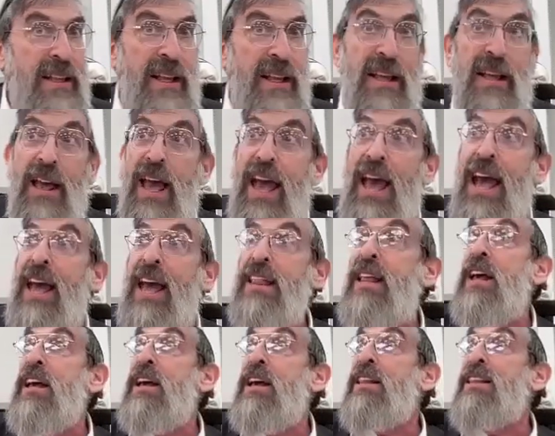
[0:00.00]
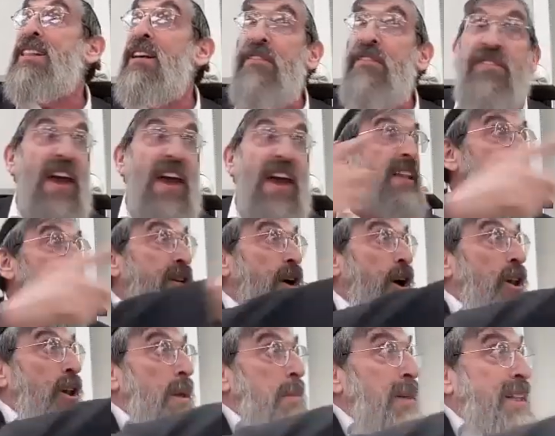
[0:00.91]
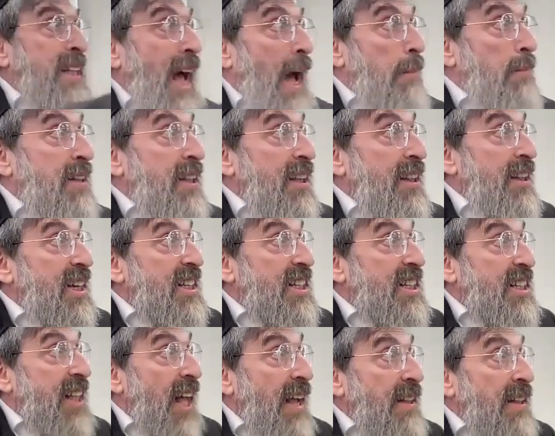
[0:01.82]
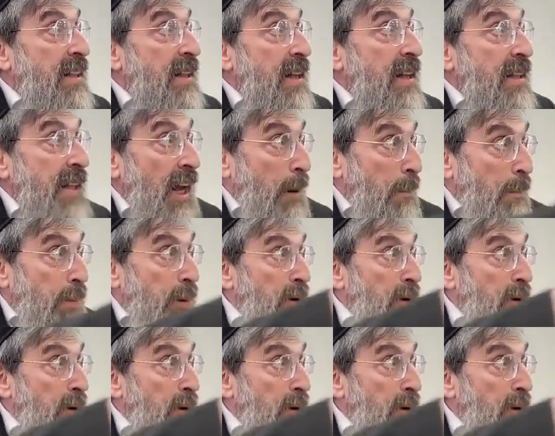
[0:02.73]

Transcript: it. And Nevel is only Matama to the extent that a